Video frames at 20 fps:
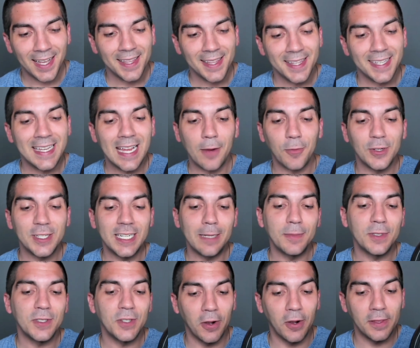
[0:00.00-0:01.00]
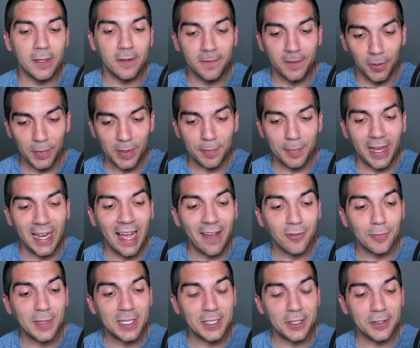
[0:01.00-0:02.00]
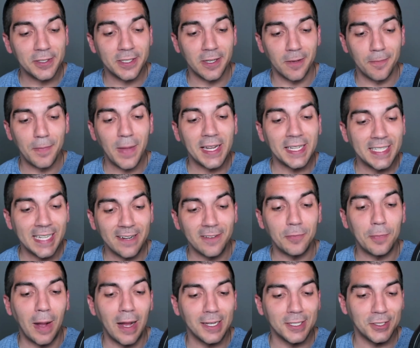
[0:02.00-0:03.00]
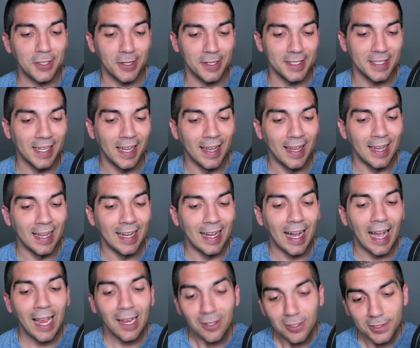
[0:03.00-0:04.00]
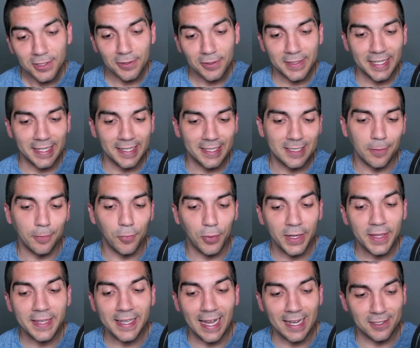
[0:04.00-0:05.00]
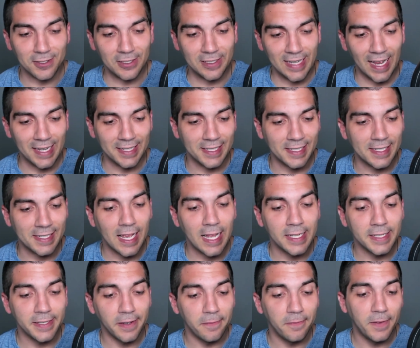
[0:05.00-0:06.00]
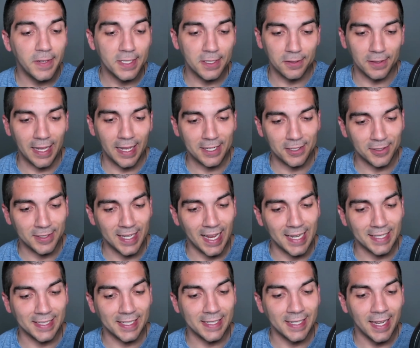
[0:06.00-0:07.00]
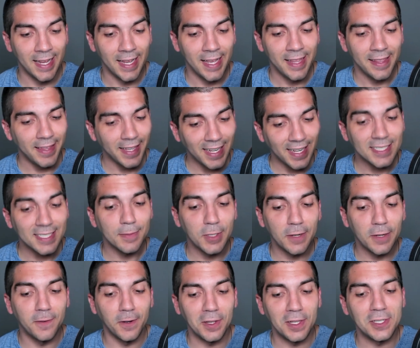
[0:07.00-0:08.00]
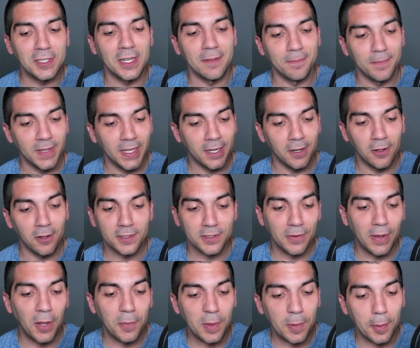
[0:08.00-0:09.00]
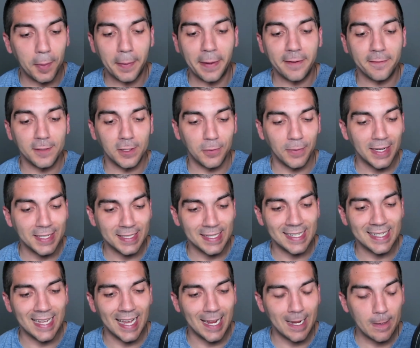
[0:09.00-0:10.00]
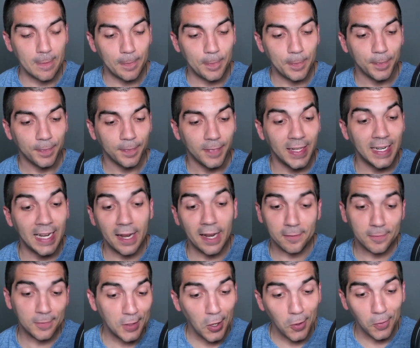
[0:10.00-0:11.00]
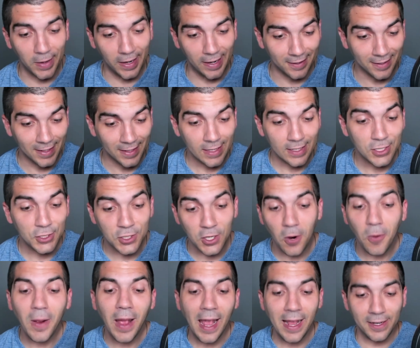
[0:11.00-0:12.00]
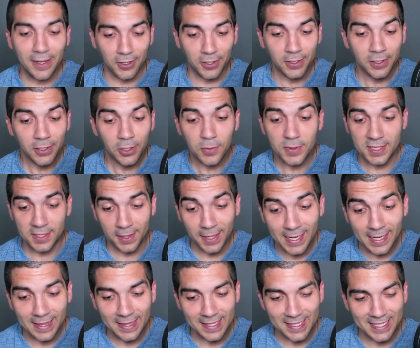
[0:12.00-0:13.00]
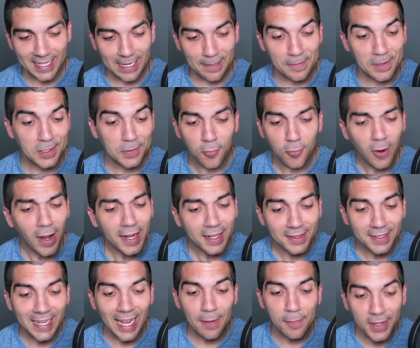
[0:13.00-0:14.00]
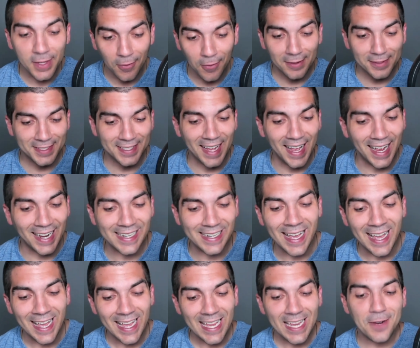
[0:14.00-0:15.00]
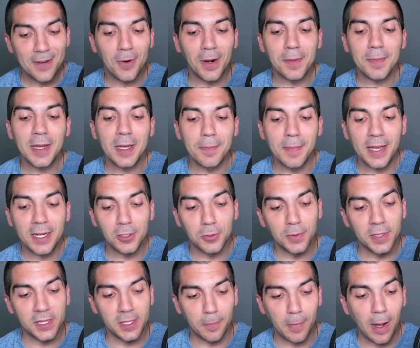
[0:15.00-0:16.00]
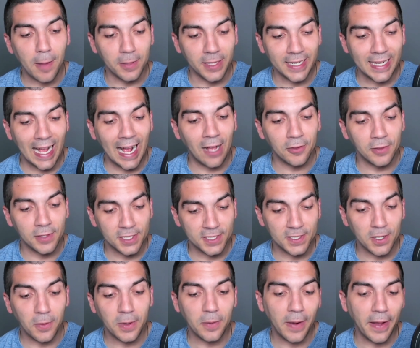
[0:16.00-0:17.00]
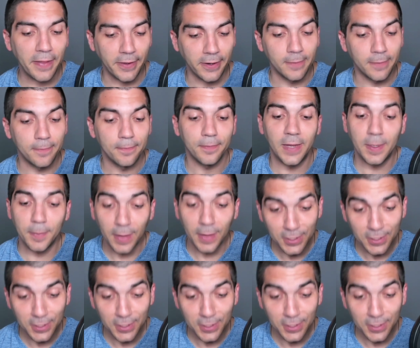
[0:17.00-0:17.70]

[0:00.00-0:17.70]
The camera team started their filming by having me do some meditative postures. I also did some breathing exercises and some physical exercises. They got some good footage, and it also helped me prepare for the rest of the day. And out of nowhere, Joe Anger, who was leading the team, sporadically had me go outside. He wanted me to mingle with the public out in the snowy weather, in my